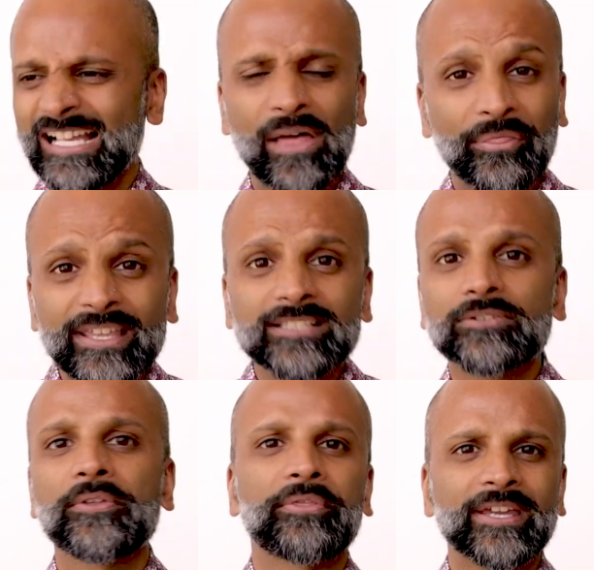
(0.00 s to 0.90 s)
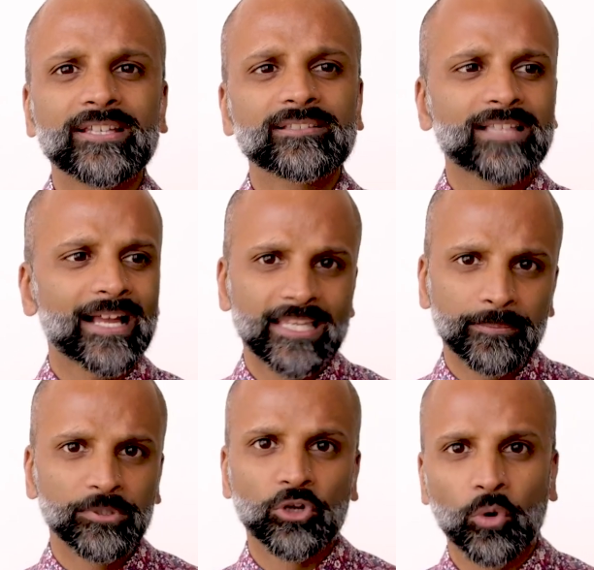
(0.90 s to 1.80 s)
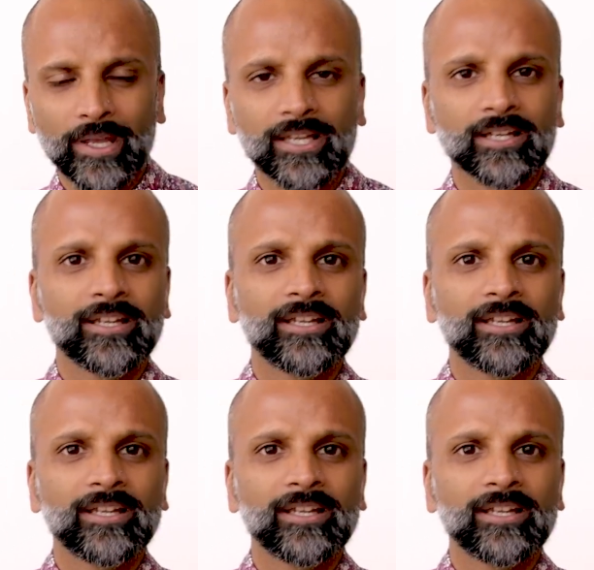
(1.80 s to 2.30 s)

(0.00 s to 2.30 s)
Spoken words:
And these are the things that keep you quick,